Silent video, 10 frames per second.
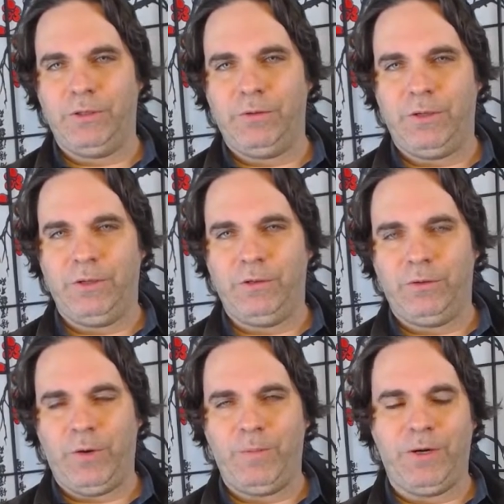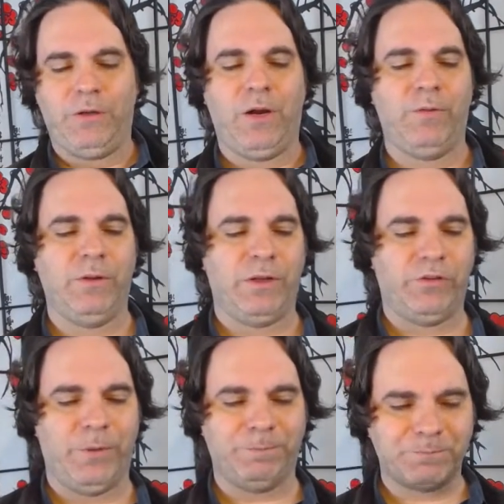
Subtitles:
in the Great American Novel, except